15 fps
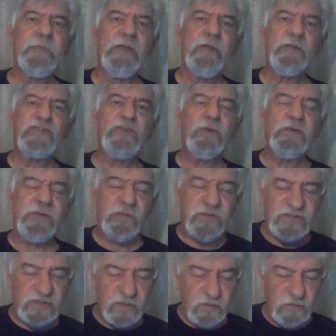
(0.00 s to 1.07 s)
He was called the
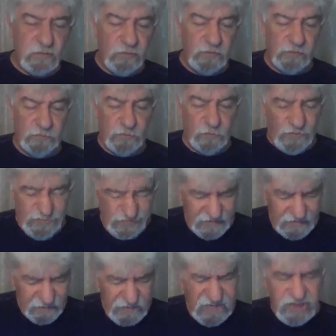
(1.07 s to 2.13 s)
rich young ruler,
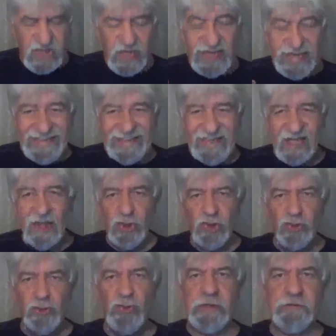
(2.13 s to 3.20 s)
the rich young
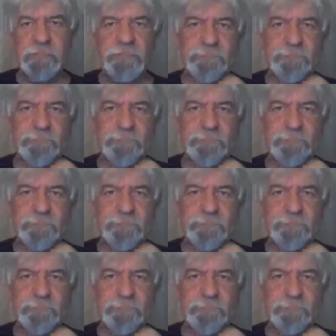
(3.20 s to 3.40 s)
ruler.